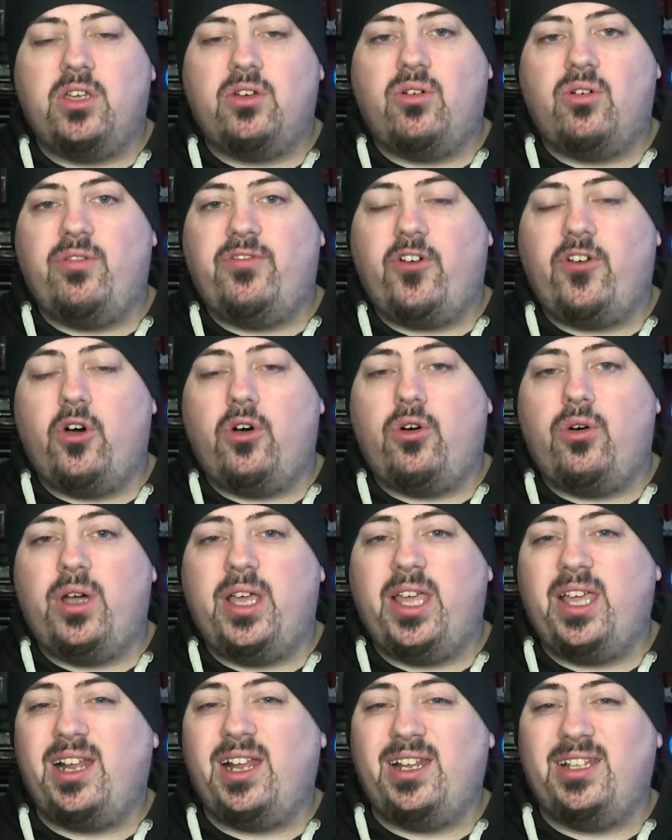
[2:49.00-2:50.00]
for
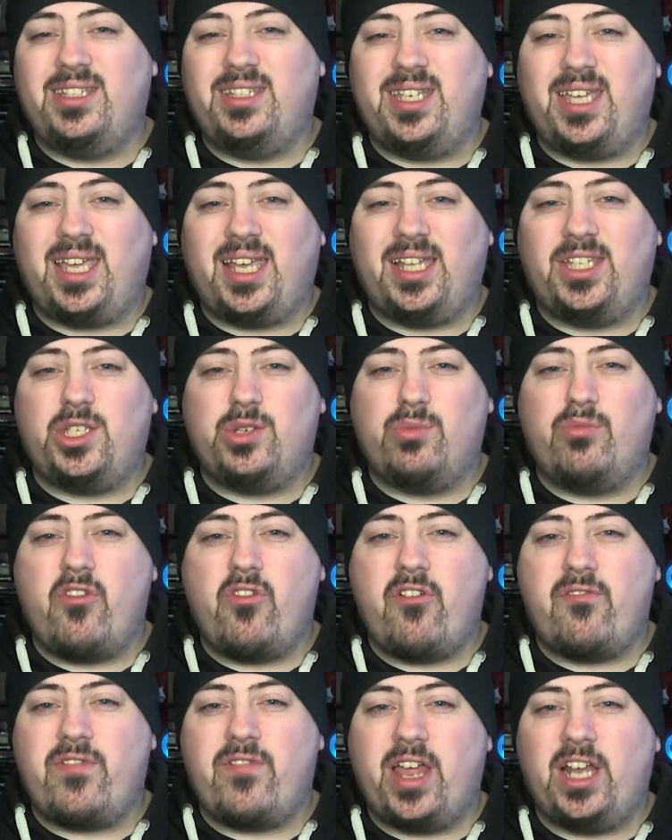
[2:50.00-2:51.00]
England to get some
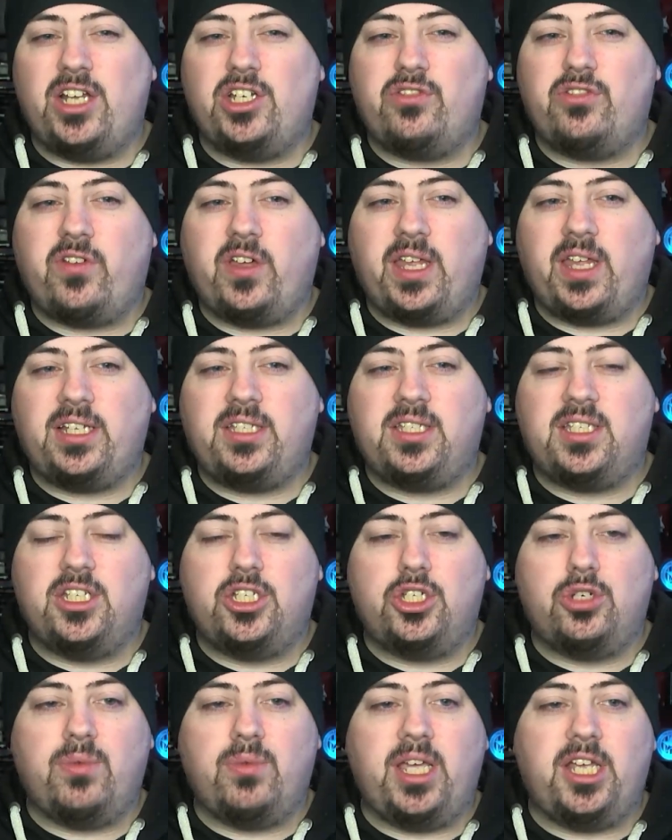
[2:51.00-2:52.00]
revenge for that
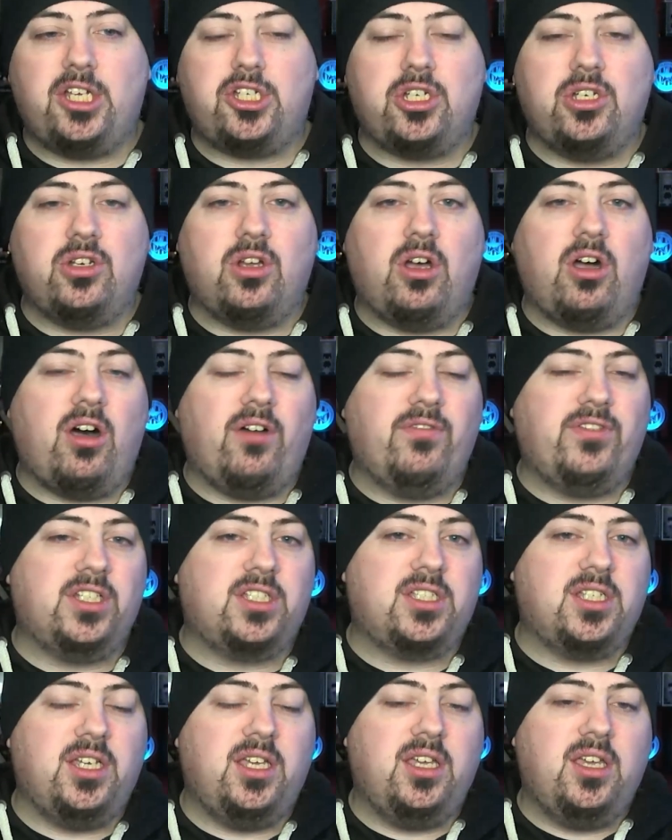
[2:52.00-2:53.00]
situation.
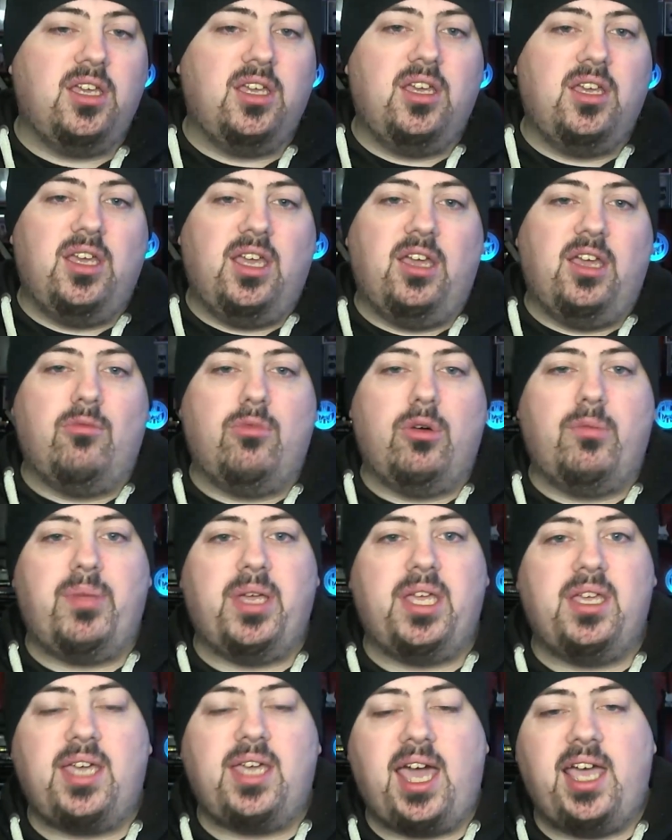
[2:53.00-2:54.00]
Obviously, it would
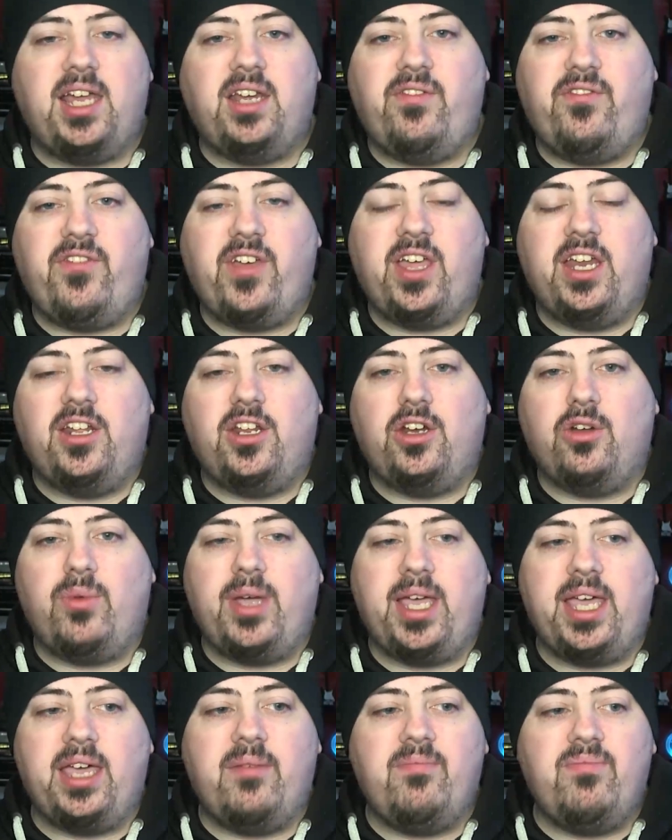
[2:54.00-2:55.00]
be kind of fitting in a
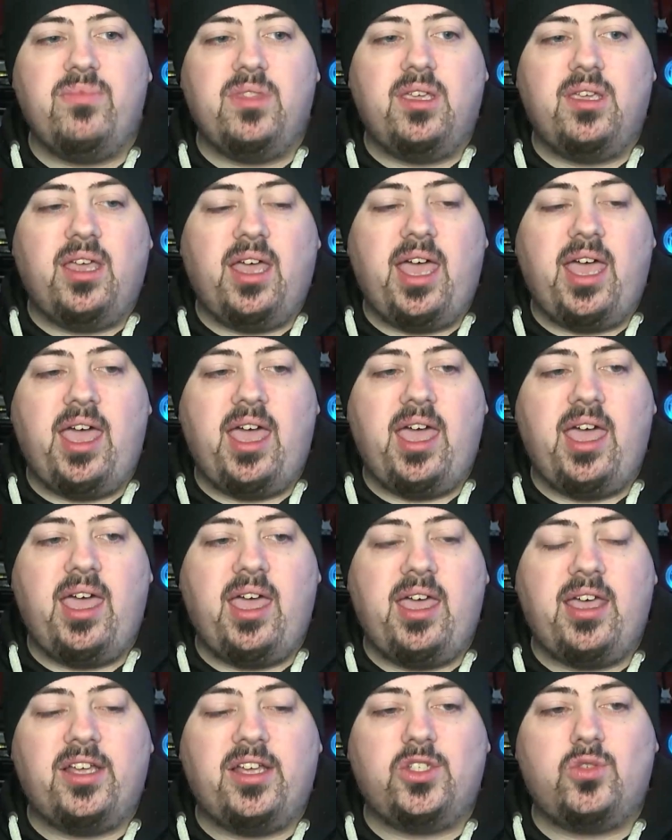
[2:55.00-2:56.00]
way,
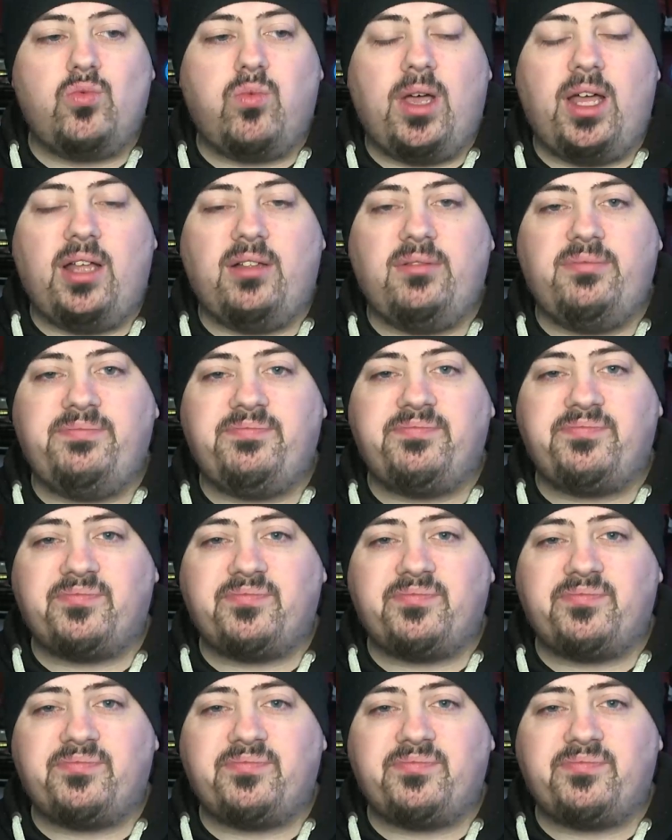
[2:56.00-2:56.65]
as well,